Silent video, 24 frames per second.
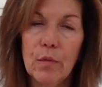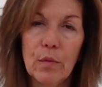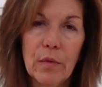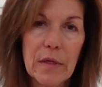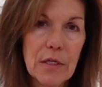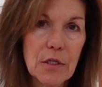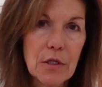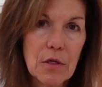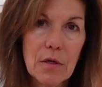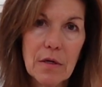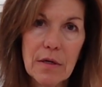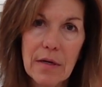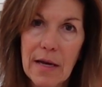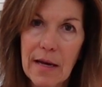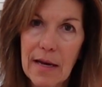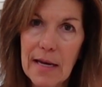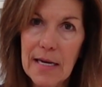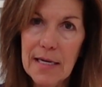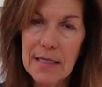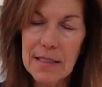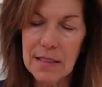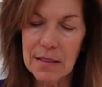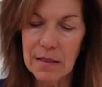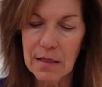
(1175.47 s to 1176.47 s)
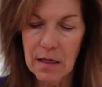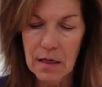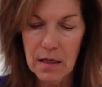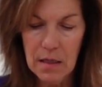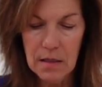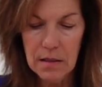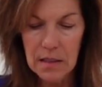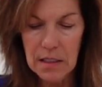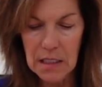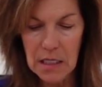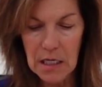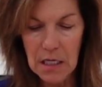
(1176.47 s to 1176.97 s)
winter night
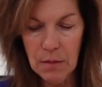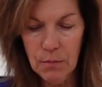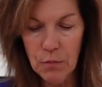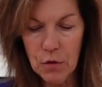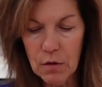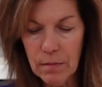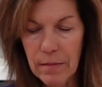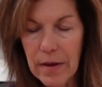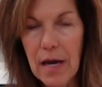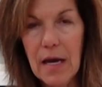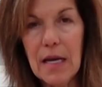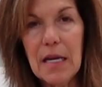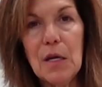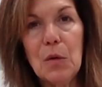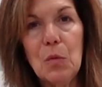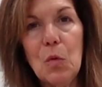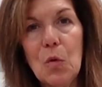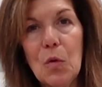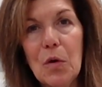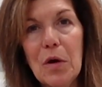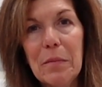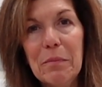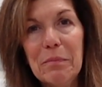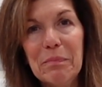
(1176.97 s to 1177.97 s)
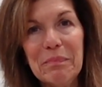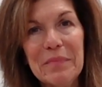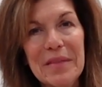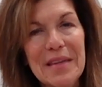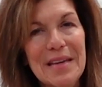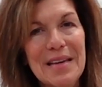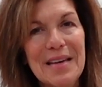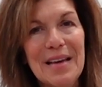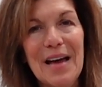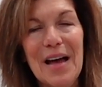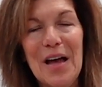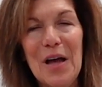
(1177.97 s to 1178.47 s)
to keep your body warm.
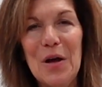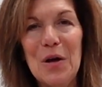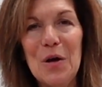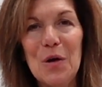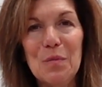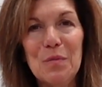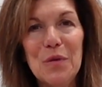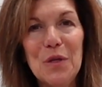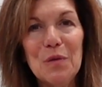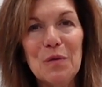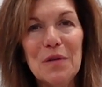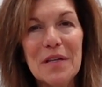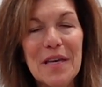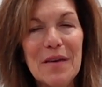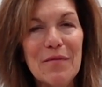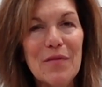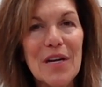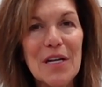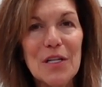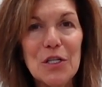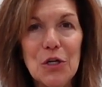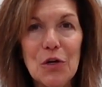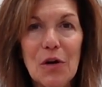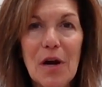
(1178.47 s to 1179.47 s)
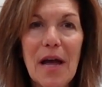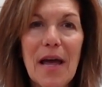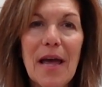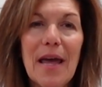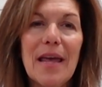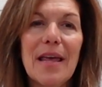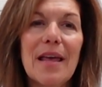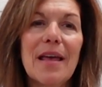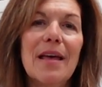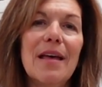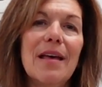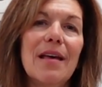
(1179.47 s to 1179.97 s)
I hope you will give it a
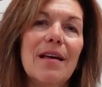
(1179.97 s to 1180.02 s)
try.